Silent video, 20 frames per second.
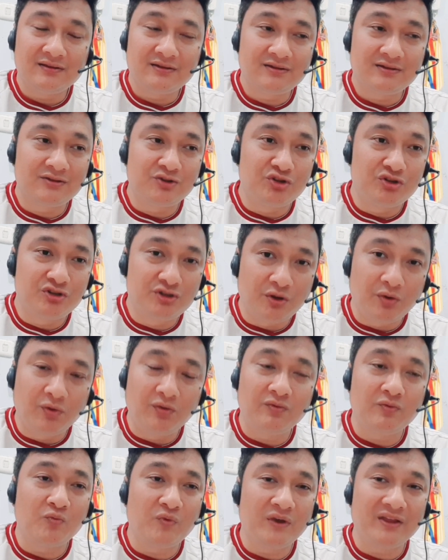to
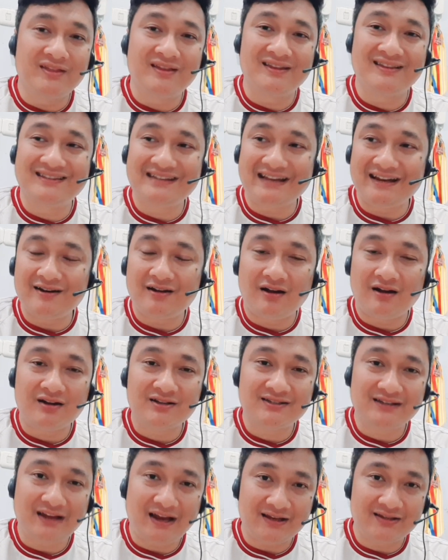suit with the Ten Hag
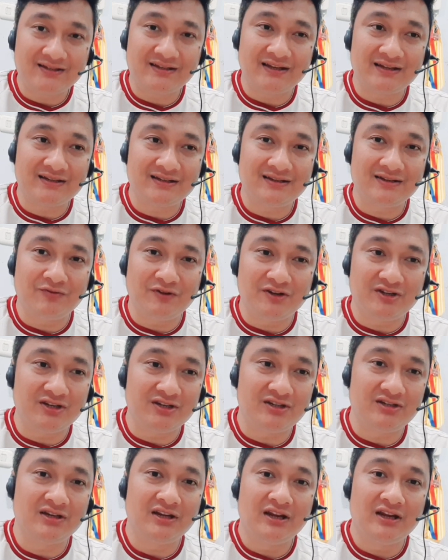tactics, which is